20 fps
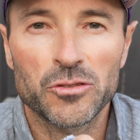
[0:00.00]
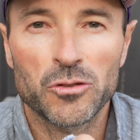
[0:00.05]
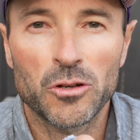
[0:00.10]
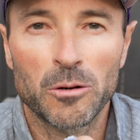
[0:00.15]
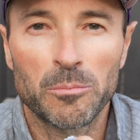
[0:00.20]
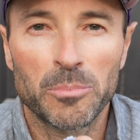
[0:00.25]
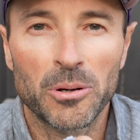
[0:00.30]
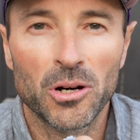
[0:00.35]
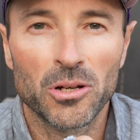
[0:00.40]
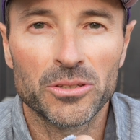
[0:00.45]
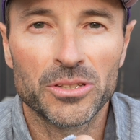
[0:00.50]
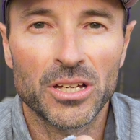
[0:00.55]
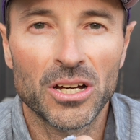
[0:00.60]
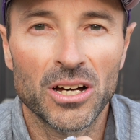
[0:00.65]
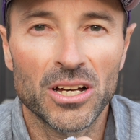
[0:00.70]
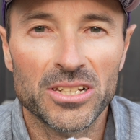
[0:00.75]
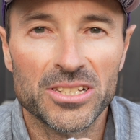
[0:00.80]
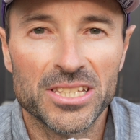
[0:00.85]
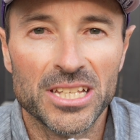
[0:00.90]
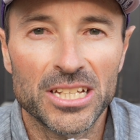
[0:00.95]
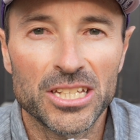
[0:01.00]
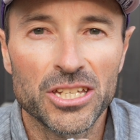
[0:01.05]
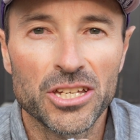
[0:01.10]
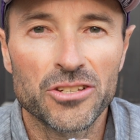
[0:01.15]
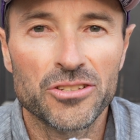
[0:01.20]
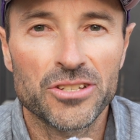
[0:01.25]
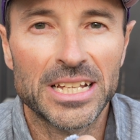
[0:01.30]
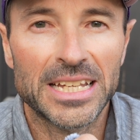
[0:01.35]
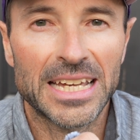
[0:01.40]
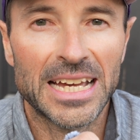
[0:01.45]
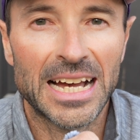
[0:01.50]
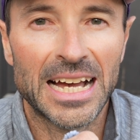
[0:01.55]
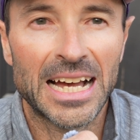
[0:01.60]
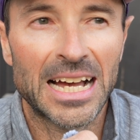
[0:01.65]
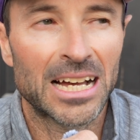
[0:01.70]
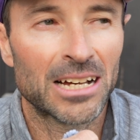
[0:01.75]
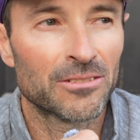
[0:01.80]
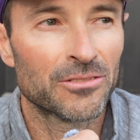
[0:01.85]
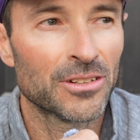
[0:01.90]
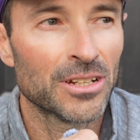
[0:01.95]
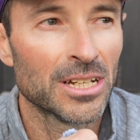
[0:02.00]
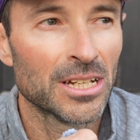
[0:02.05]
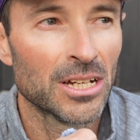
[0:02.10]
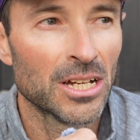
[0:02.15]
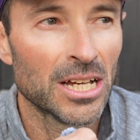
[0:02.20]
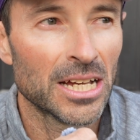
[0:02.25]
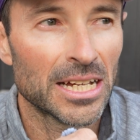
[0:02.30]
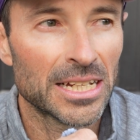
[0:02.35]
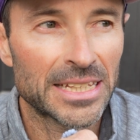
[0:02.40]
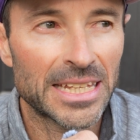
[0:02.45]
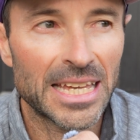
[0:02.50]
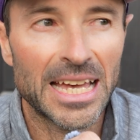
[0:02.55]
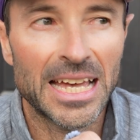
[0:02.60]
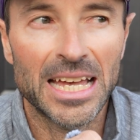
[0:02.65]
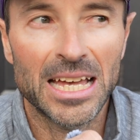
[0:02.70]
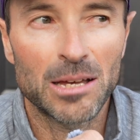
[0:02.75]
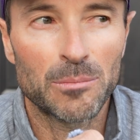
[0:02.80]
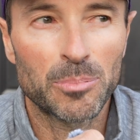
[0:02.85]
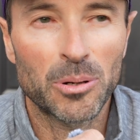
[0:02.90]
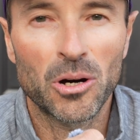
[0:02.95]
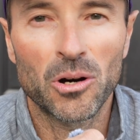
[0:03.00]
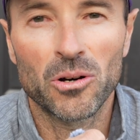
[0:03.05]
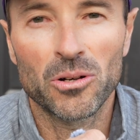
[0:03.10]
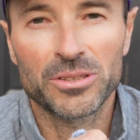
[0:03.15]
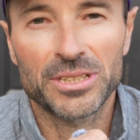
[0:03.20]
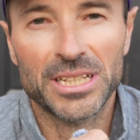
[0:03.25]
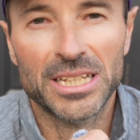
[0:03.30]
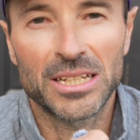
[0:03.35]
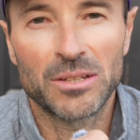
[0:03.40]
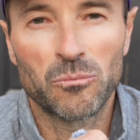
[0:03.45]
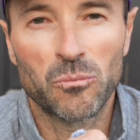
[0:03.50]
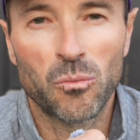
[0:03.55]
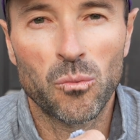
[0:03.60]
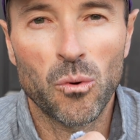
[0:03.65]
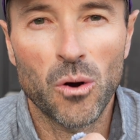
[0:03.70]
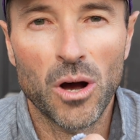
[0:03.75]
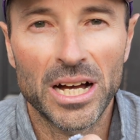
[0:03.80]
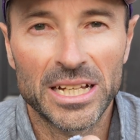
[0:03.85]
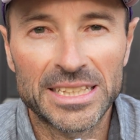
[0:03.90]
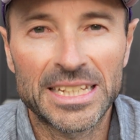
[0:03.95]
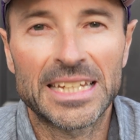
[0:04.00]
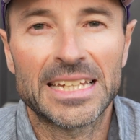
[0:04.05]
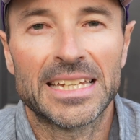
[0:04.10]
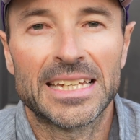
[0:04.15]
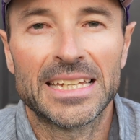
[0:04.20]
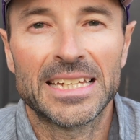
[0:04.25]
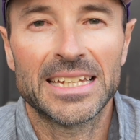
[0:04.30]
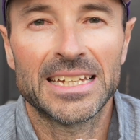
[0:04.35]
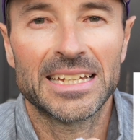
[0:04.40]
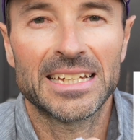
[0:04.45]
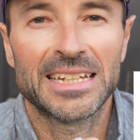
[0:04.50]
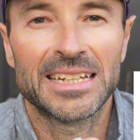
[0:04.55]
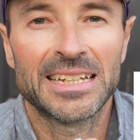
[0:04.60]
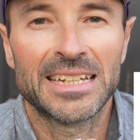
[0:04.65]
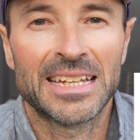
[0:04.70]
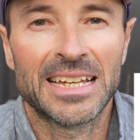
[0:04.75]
to a podcast. I usually have an AirPod in one ear,